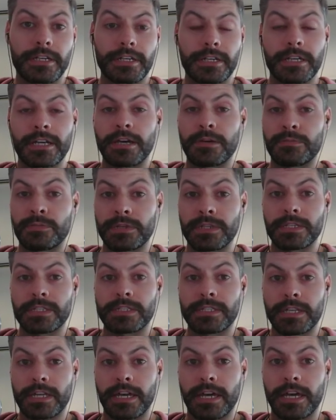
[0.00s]
companies
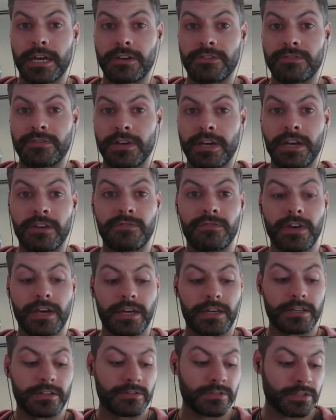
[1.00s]
that have
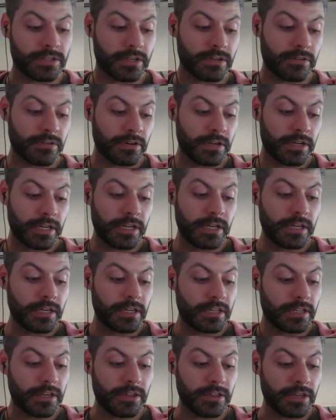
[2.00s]
value. So
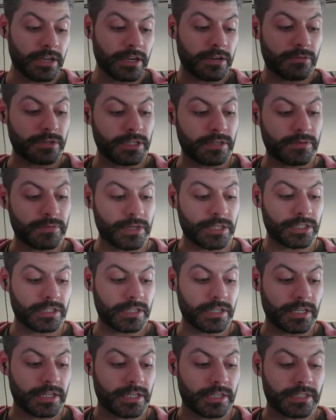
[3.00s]
the other thing I wanted to mention
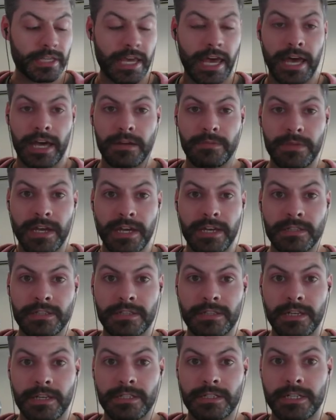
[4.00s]
is Adamas,
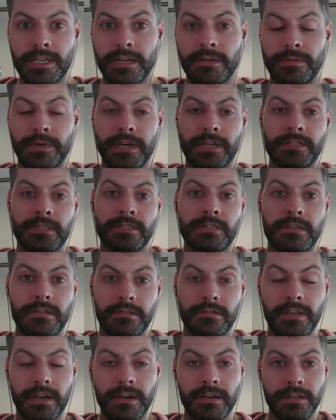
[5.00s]
ADMS. So
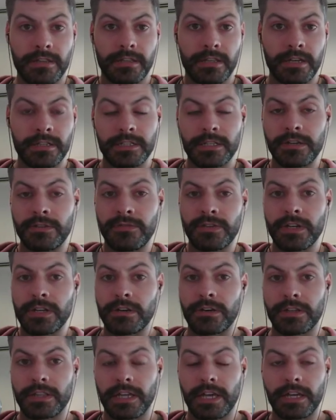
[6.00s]
that I did a video
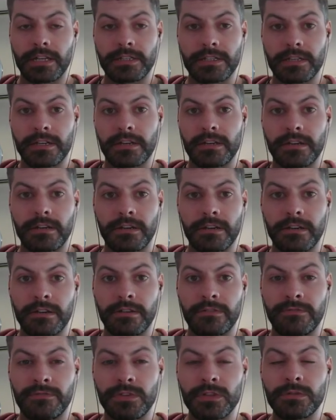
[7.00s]
on that a
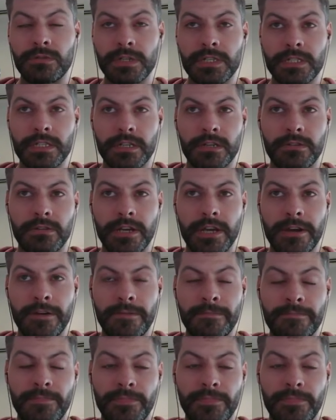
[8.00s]
few weeks ago now,